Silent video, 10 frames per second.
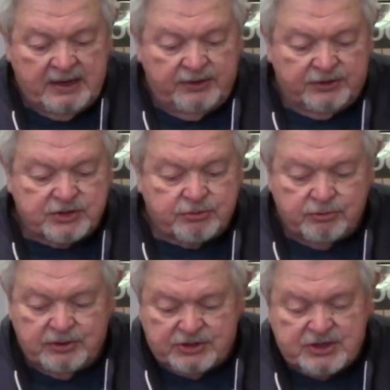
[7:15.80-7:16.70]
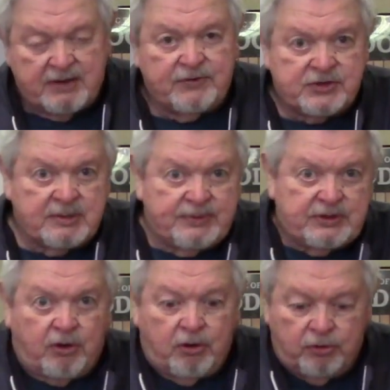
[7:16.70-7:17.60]
The screw itself is simply
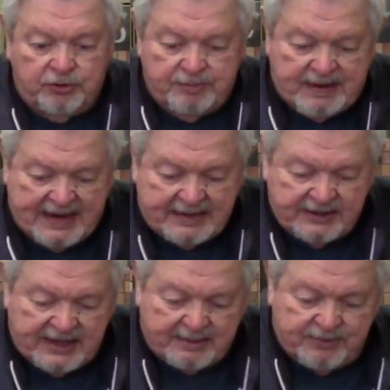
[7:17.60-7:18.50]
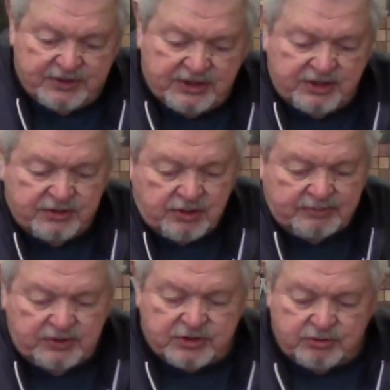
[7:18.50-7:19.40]
to hold it back into that position. So I'm
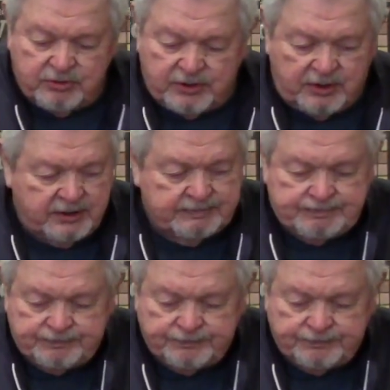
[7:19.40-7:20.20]
going to screw it on.